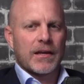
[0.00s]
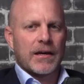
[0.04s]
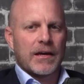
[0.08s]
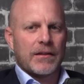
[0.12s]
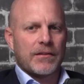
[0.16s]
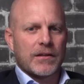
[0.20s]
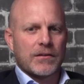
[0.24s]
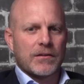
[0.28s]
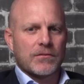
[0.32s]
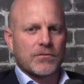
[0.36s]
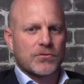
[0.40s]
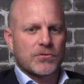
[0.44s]

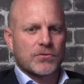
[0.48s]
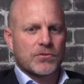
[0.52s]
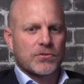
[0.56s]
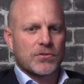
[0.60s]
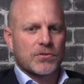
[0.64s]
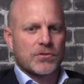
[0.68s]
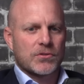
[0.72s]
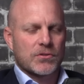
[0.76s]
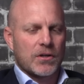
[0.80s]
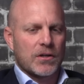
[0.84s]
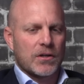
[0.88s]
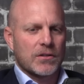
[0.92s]
and then
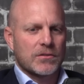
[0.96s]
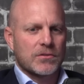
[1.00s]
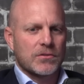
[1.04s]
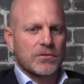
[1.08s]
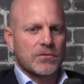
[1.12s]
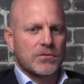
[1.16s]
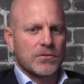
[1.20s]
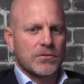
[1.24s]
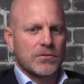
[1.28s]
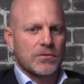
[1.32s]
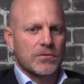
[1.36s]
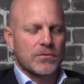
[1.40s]
start
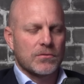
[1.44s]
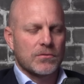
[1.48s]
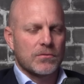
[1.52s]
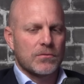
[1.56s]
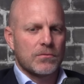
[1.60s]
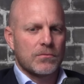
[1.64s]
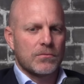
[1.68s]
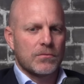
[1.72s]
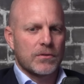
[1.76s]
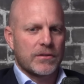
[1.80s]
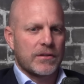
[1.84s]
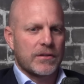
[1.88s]
to
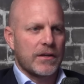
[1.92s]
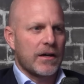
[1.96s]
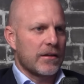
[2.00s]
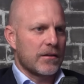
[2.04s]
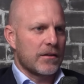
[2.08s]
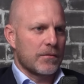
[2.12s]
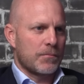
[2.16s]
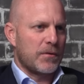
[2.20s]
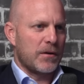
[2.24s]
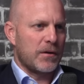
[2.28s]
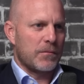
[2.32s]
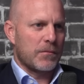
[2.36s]
do what the
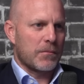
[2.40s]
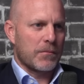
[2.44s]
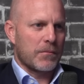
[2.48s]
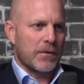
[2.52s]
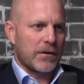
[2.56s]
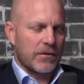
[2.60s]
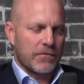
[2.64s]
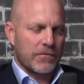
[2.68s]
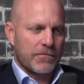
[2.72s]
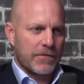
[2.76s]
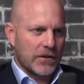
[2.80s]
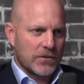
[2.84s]
other premium
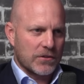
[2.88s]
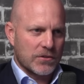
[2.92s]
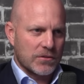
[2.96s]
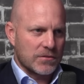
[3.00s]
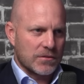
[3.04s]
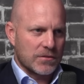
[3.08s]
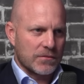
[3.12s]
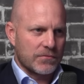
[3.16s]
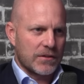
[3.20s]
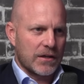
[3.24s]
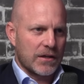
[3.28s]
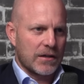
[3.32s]

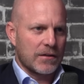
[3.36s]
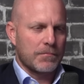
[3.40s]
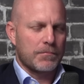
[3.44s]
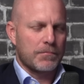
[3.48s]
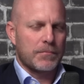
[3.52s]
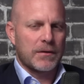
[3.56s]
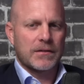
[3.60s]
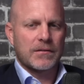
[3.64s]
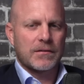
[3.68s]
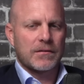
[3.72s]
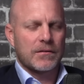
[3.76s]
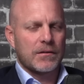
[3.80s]
manufacturers have done.
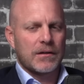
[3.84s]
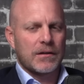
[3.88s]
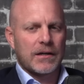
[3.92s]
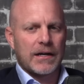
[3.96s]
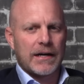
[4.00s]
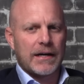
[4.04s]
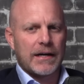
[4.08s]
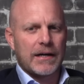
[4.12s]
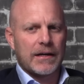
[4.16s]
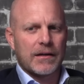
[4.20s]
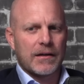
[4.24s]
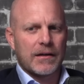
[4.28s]
But
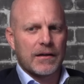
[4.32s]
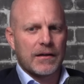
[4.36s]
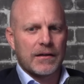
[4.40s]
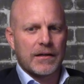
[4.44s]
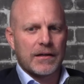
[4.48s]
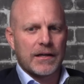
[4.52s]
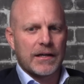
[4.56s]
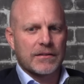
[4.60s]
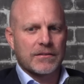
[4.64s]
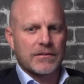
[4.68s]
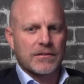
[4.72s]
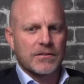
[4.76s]

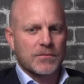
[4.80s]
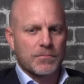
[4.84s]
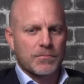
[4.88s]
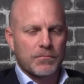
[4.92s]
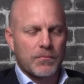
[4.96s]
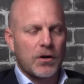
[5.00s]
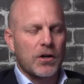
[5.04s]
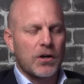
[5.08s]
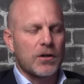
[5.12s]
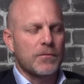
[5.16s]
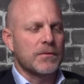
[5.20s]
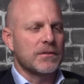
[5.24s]
at this
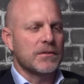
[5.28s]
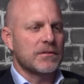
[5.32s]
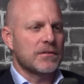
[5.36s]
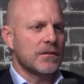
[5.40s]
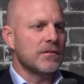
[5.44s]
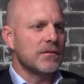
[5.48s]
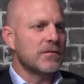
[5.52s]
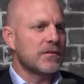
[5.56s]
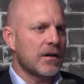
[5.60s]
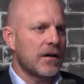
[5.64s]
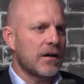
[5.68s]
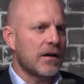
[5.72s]
moment
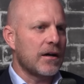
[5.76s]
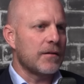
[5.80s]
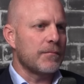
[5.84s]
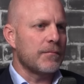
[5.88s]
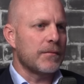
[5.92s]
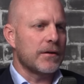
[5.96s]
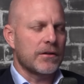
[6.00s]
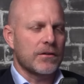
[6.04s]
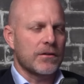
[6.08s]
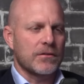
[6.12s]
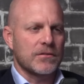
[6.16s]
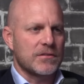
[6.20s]
in
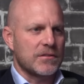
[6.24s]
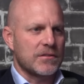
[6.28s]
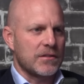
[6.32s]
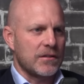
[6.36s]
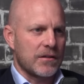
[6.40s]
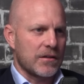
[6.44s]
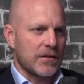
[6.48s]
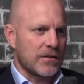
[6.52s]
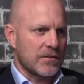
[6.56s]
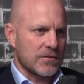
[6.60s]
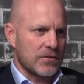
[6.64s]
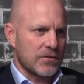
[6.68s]
time, I don't
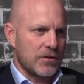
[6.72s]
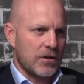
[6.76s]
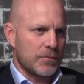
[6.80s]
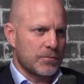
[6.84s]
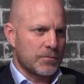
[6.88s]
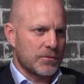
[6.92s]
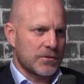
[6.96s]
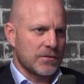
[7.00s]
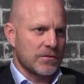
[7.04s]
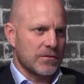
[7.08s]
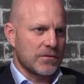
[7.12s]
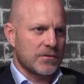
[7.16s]
see that as an
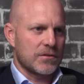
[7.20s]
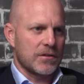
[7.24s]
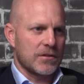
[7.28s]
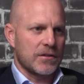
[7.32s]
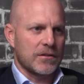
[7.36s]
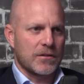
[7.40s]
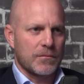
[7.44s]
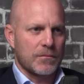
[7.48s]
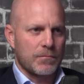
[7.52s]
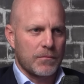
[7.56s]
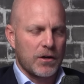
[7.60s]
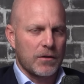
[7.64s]
option. So
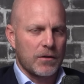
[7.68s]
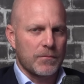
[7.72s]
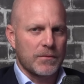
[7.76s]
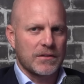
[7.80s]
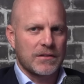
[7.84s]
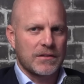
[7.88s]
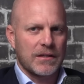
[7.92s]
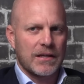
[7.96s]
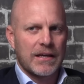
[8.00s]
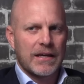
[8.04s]
at the moment,